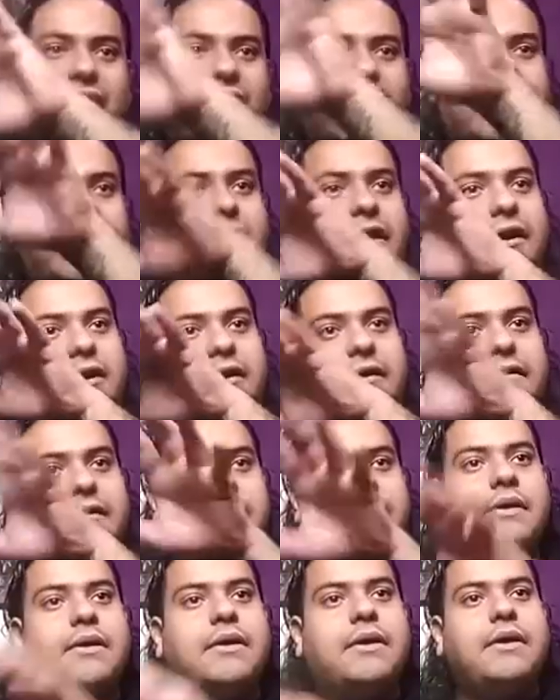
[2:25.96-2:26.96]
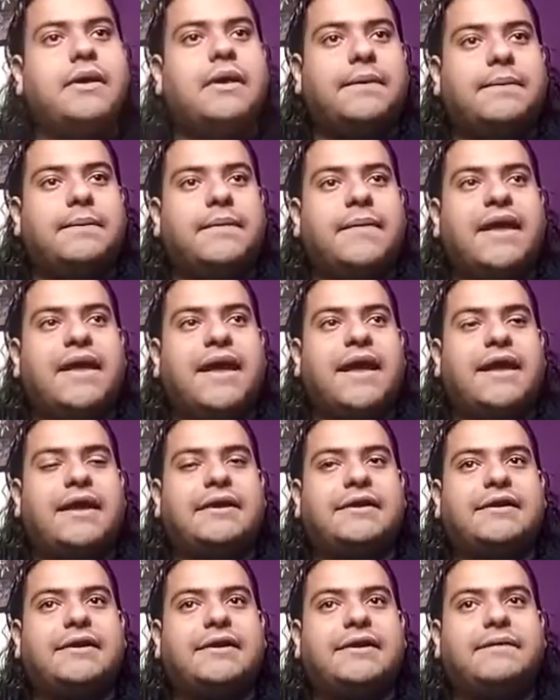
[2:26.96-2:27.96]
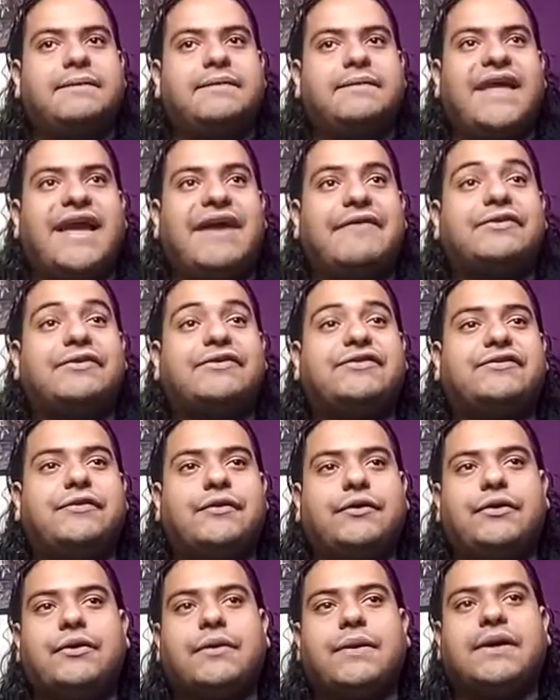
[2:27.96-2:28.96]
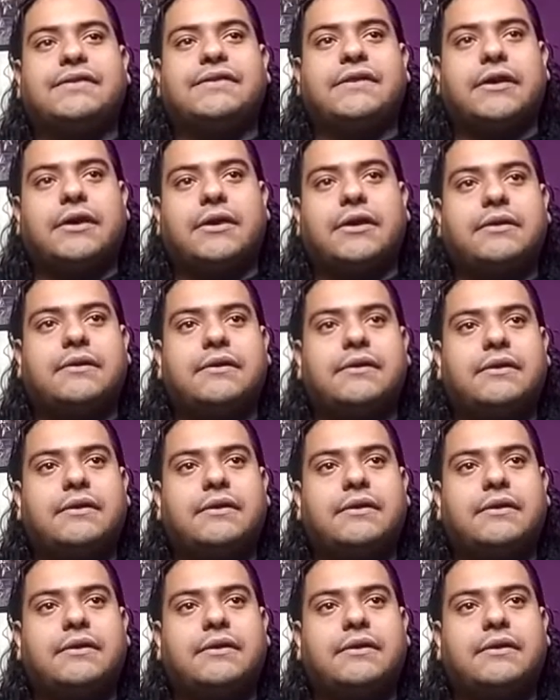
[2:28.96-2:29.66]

that area. And they have a studio out there,